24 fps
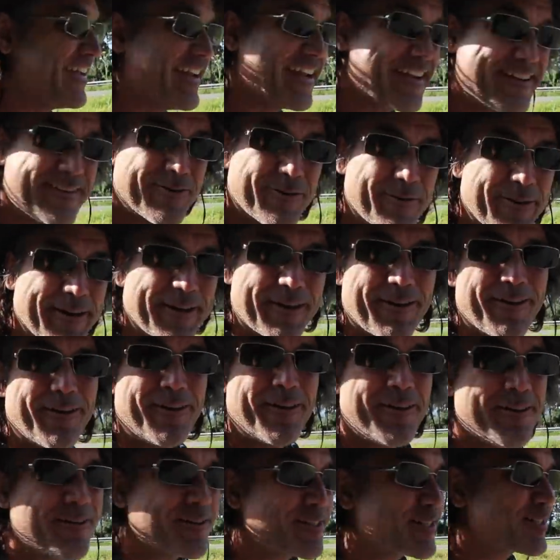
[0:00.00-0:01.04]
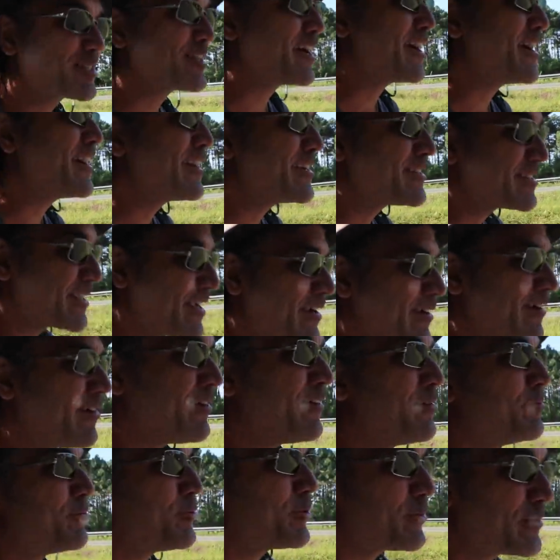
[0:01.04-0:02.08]
ignoring all signs,
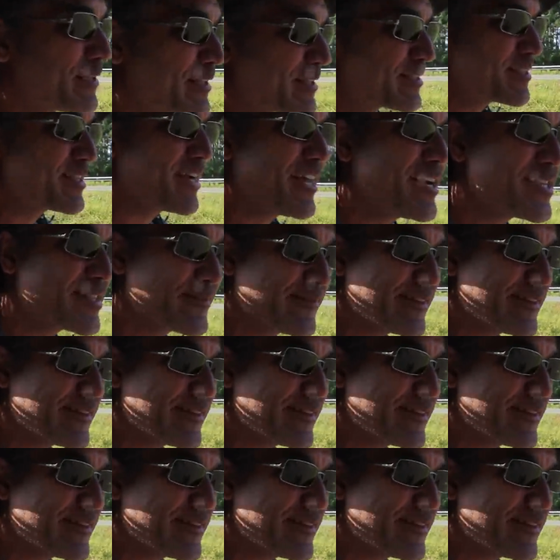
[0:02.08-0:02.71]
all warning signs